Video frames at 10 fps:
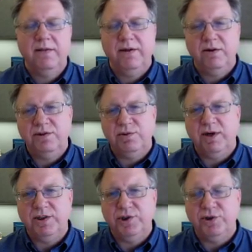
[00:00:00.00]
There is a
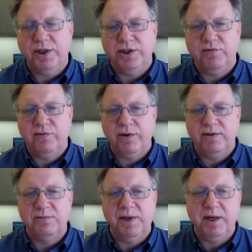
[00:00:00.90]
registration for
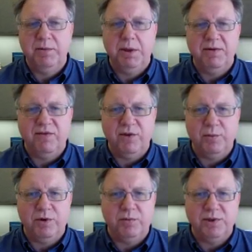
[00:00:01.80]
this meeting, but for the
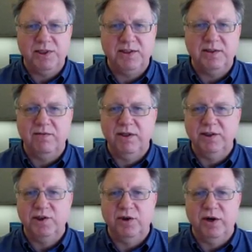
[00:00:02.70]
purposes of
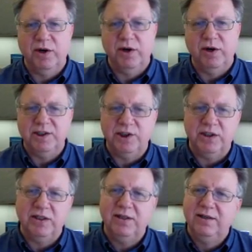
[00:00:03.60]
this training
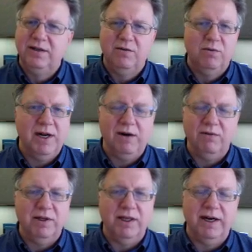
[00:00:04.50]
session, we're not
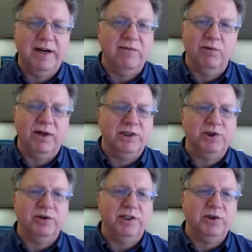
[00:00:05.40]
really going to have a
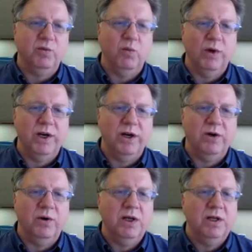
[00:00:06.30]
registration
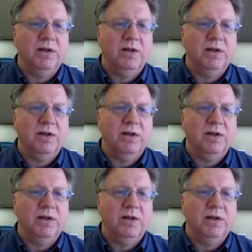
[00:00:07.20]
window.